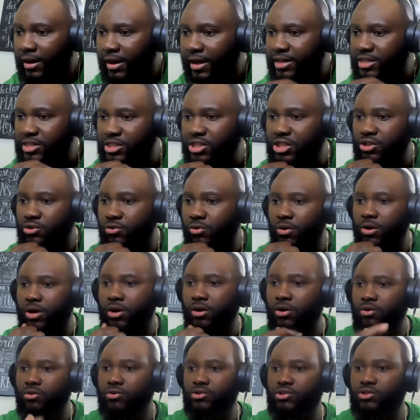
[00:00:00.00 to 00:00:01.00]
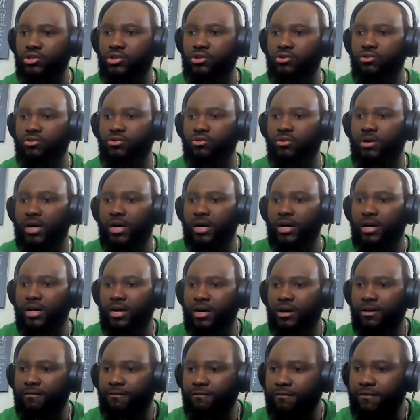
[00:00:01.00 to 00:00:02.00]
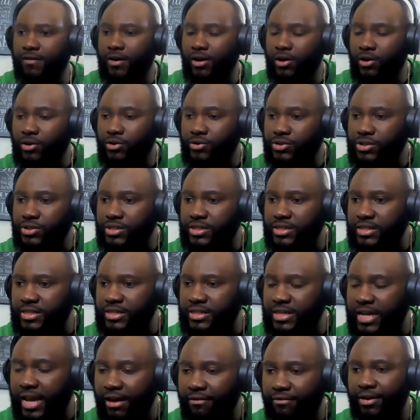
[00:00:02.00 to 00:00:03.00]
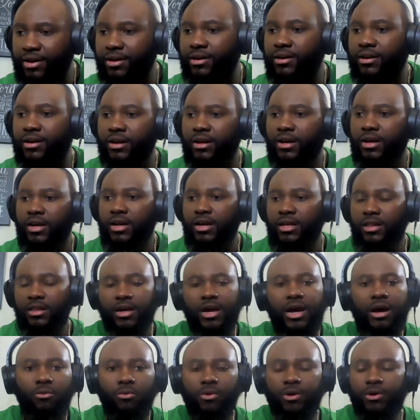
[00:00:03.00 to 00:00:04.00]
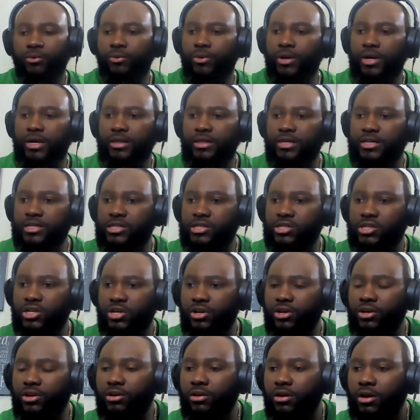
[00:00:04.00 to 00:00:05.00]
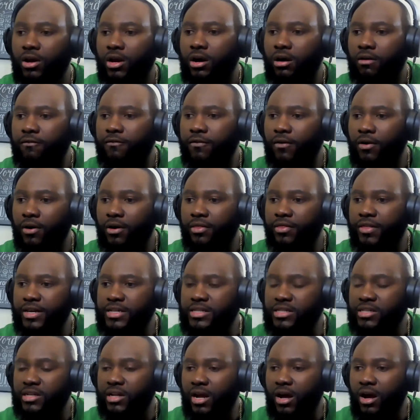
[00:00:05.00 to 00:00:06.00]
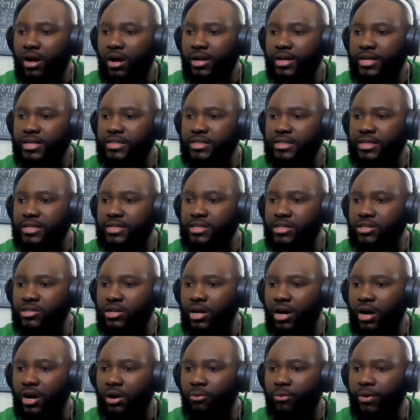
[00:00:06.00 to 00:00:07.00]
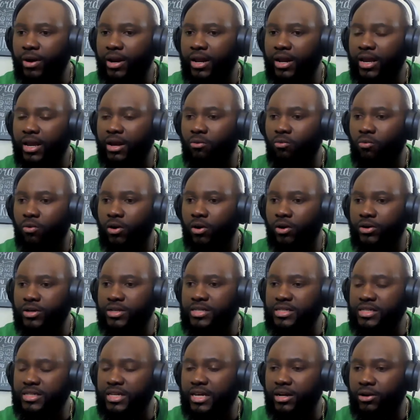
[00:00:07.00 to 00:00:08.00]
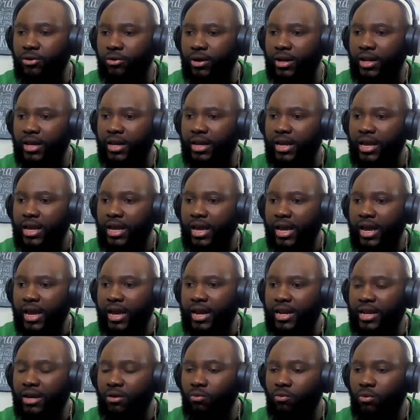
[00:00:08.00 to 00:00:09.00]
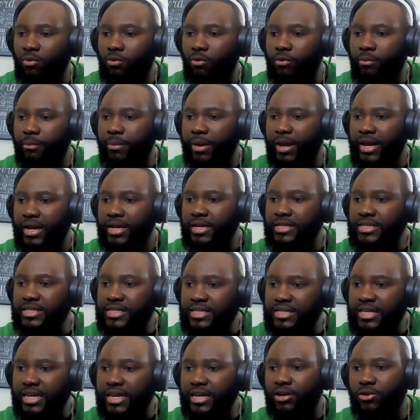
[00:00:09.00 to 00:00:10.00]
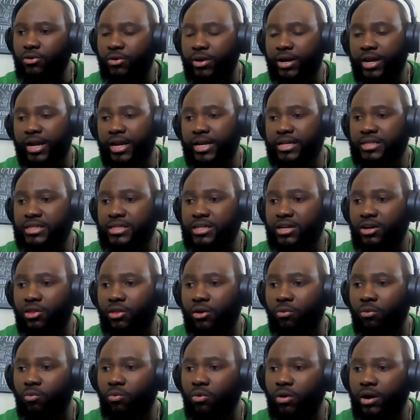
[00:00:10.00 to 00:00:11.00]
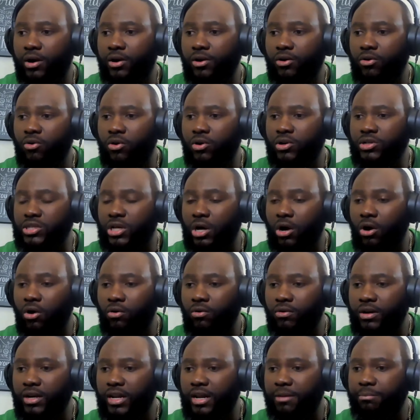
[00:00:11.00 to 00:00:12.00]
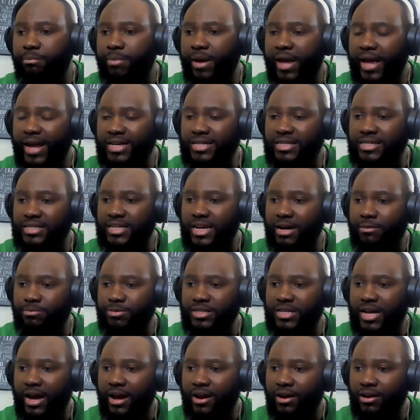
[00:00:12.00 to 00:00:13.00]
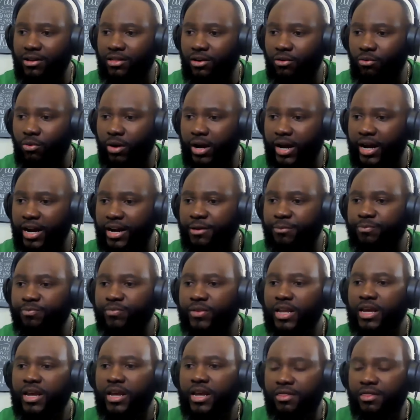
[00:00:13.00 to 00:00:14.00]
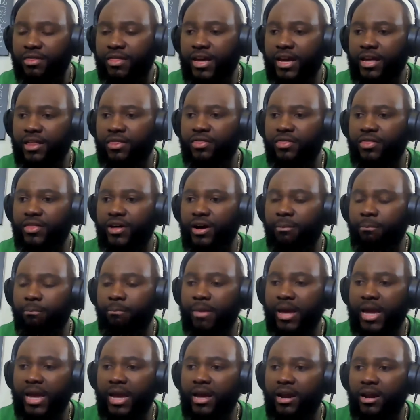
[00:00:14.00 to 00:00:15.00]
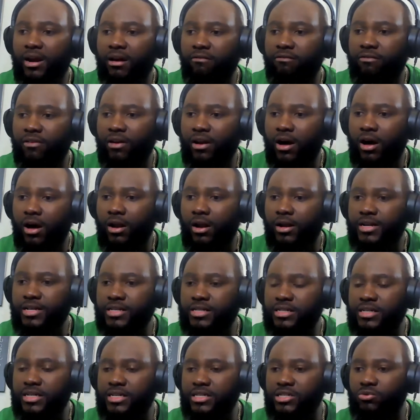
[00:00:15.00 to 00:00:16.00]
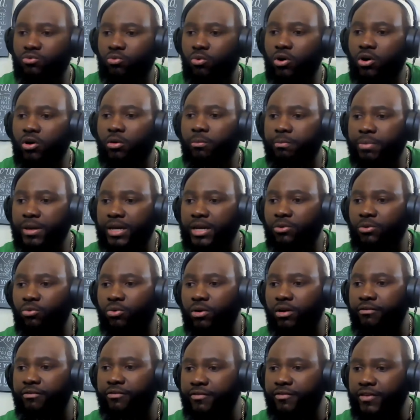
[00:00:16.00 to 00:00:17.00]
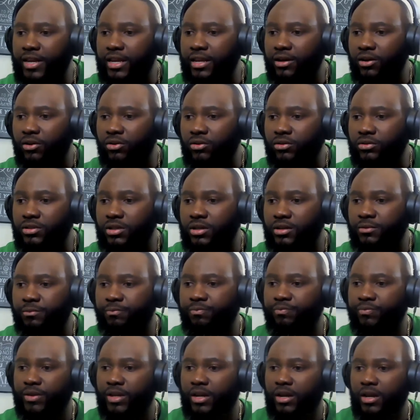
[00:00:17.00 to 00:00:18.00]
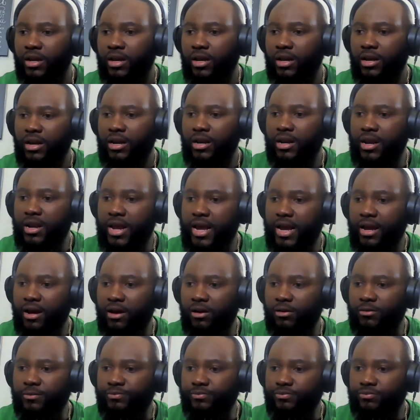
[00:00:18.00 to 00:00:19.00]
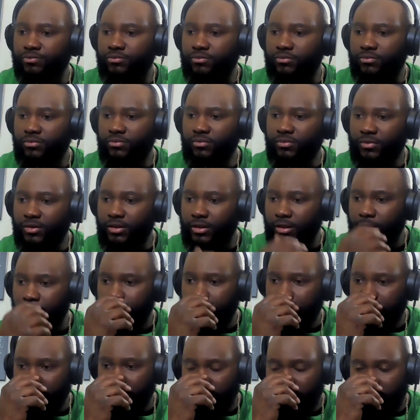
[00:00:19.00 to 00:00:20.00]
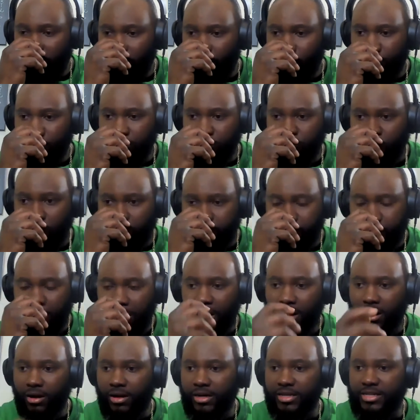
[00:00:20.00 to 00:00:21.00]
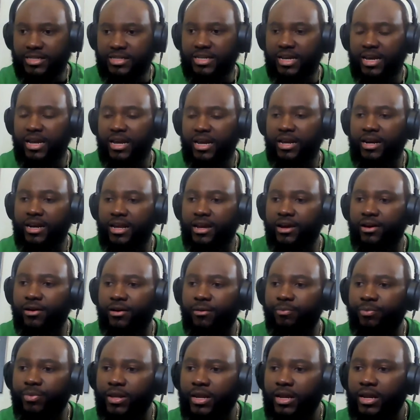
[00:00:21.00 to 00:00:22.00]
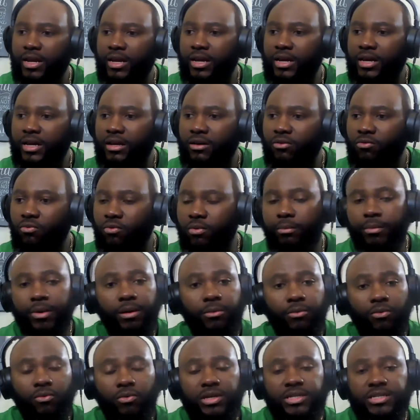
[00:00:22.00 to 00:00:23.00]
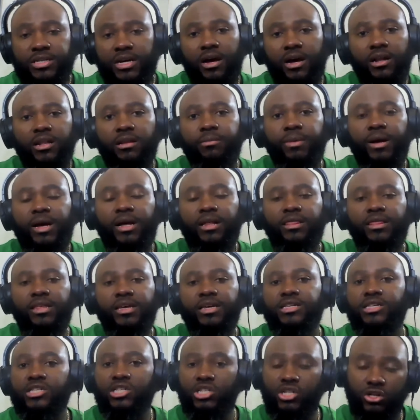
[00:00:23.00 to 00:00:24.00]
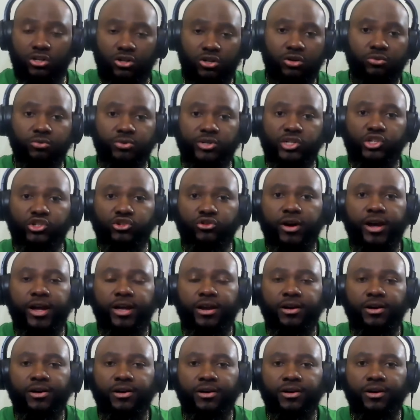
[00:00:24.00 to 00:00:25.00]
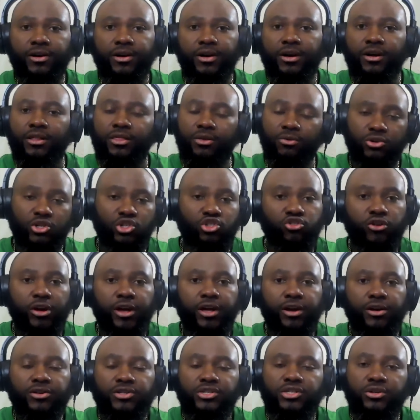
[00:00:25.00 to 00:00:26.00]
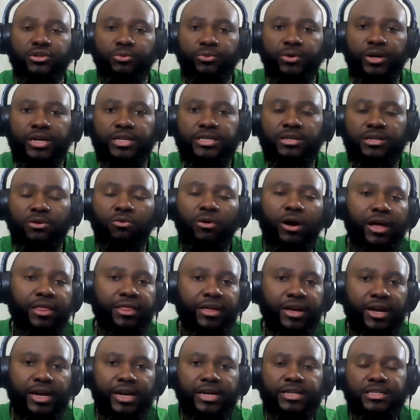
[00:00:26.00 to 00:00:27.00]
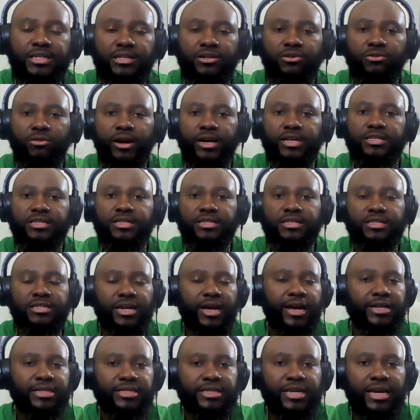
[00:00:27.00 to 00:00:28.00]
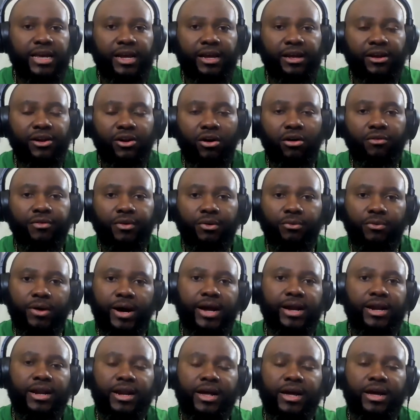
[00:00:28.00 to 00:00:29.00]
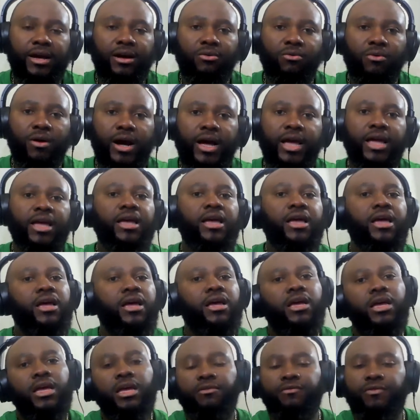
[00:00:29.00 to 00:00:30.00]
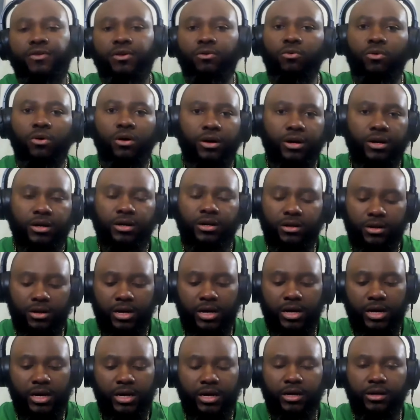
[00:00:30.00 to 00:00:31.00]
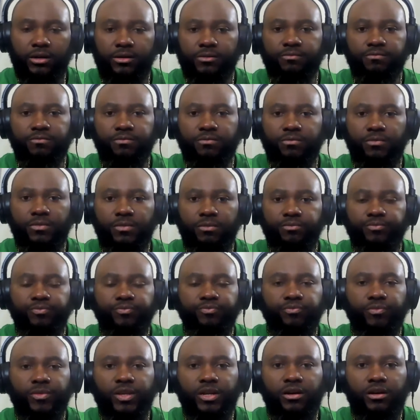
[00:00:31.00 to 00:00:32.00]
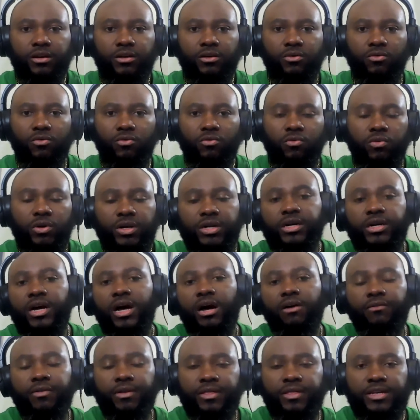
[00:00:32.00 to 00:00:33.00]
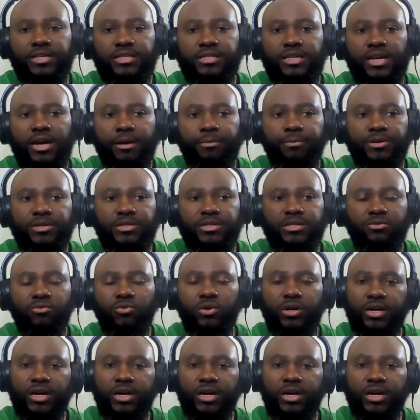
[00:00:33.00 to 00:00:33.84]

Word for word: Let's scroll to uh, verse 7. I want to read this to you. For this lawlessness is already at work secretly, and it will remain secret until the one who is holding it back steps out of the way. Then the man of lawlessness will be revealed. Now, notice what Paul is saying here. Remember, we talked about this the restrainer. The restrainer is the reason why the Antichrist is not taking over right now, right? If you want to um, we covered this episode.